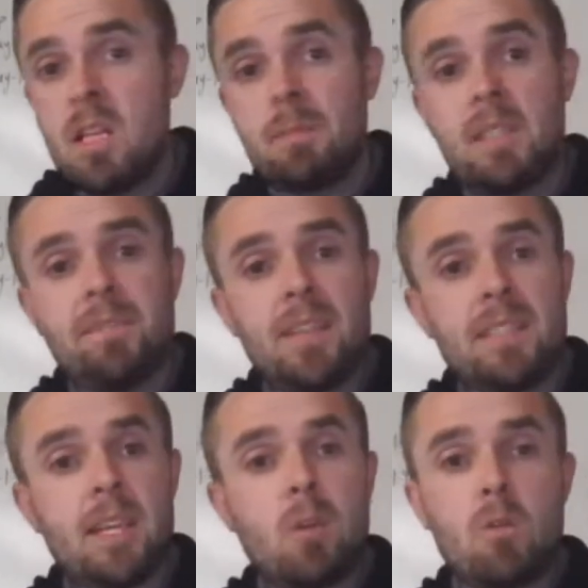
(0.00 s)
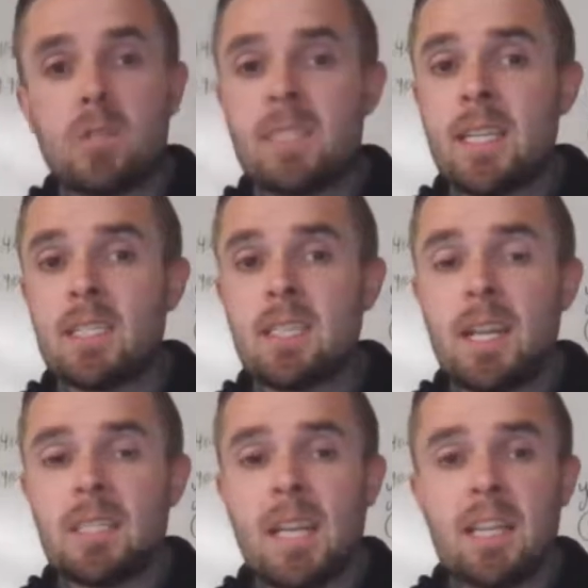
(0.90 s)
hit up DFS headquarters, get into
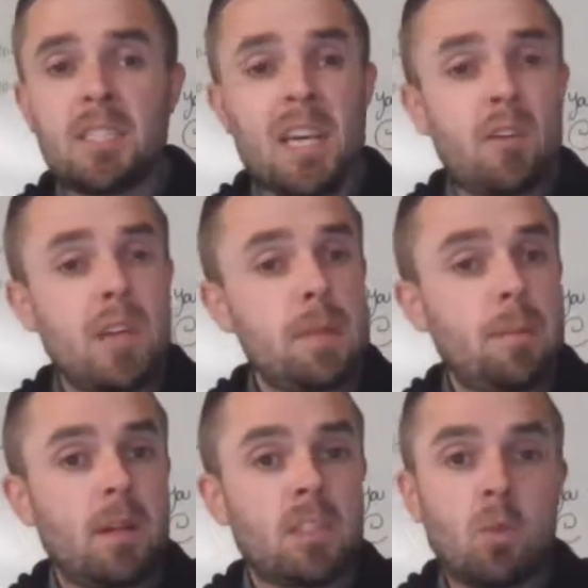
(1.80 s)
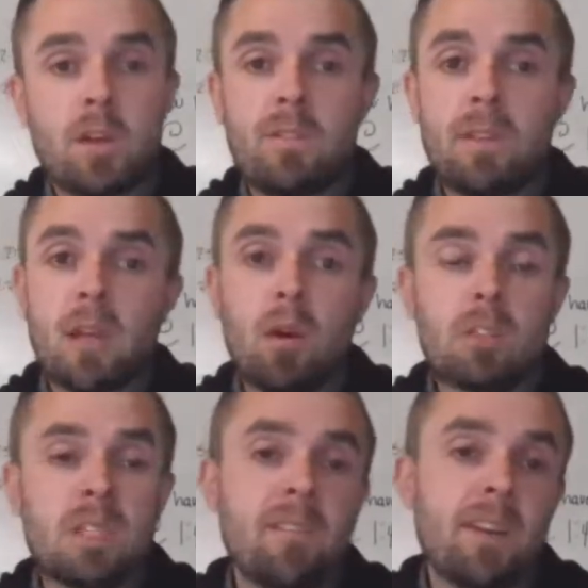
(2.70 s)
that Slack chat, or hit me up on Twitter,
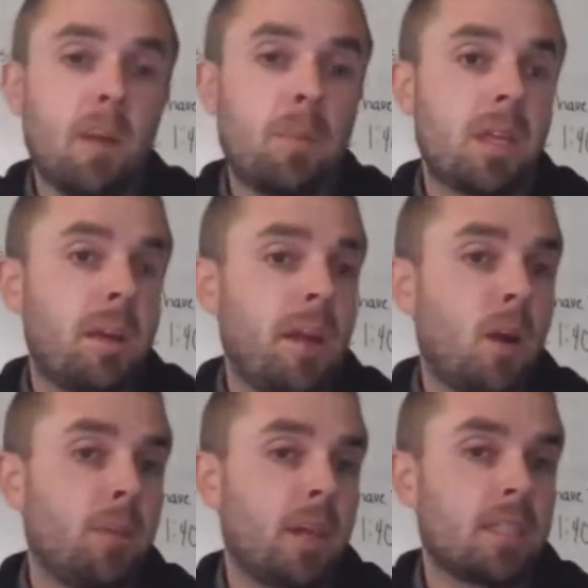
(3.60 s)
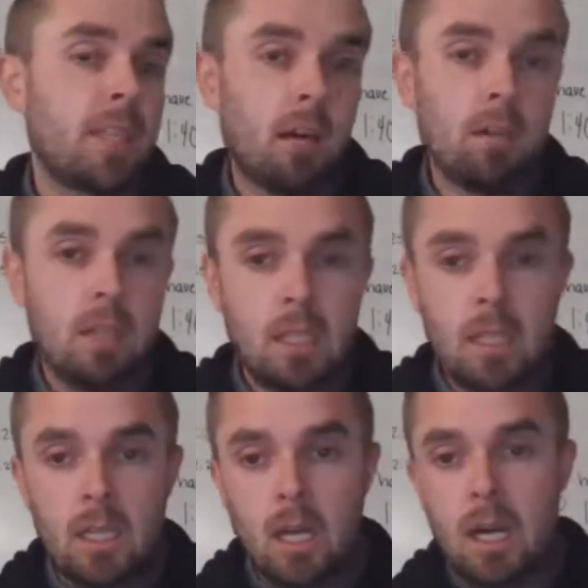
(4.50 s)
Vigo07. I'll be there to help you guys out.
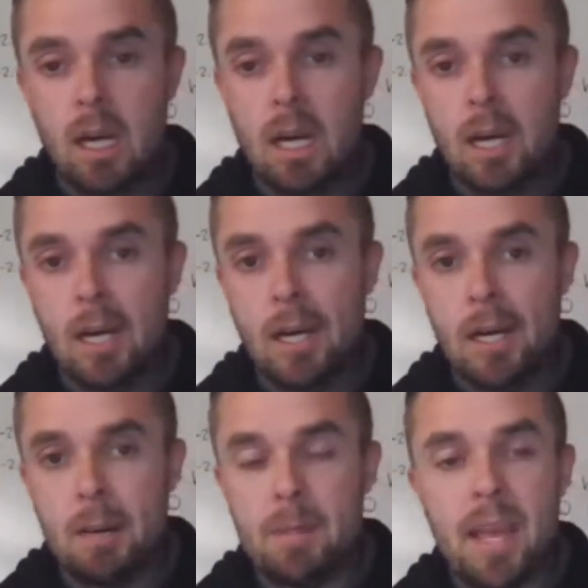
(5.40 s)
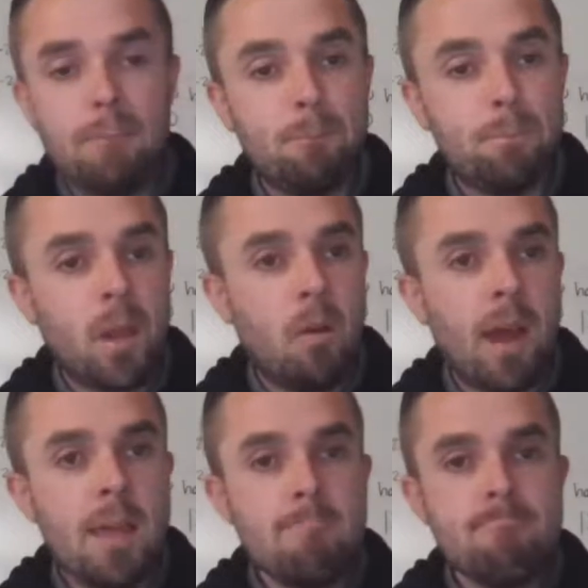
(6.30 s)
But yeah, all
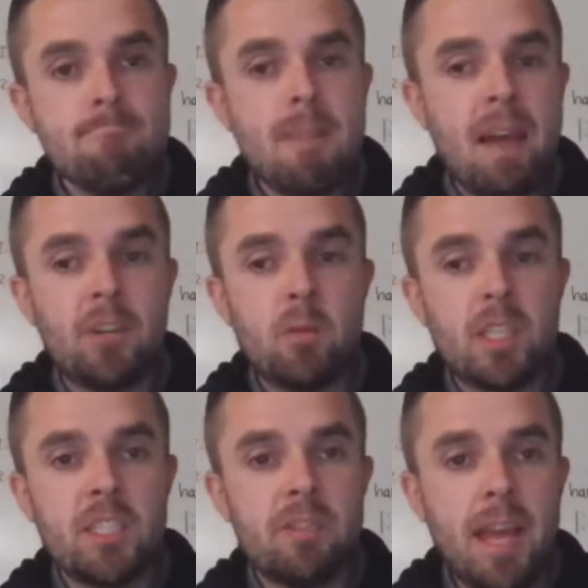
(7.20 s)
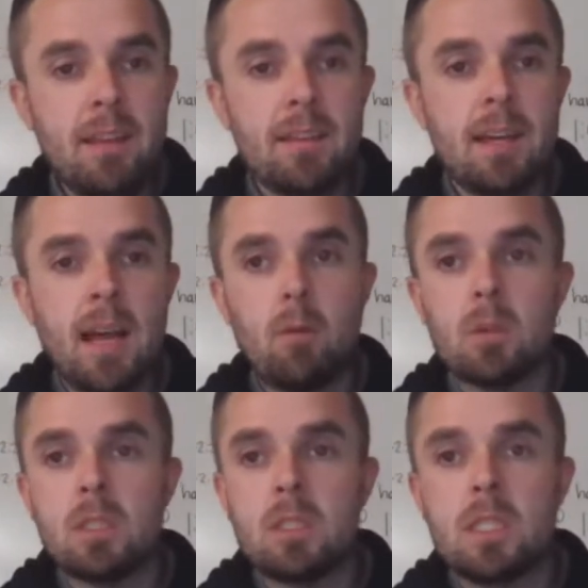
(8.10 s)
right. Have a good rest of your day. I
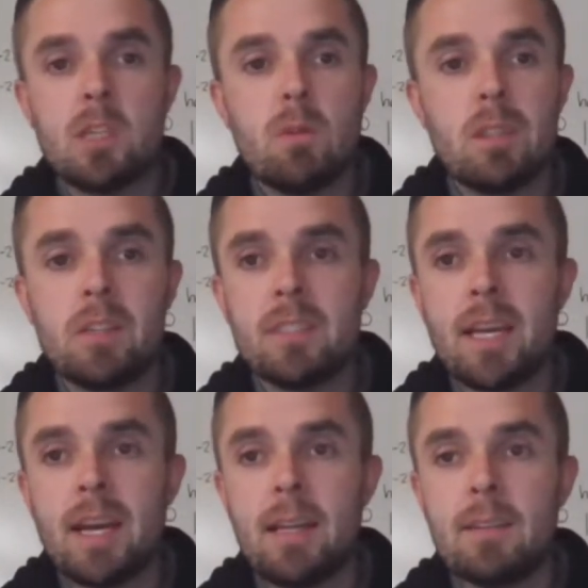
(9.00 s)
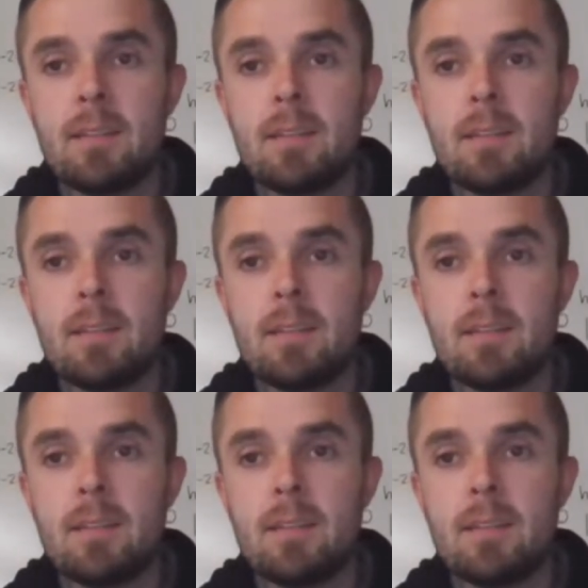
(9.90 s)
will see you on the other side.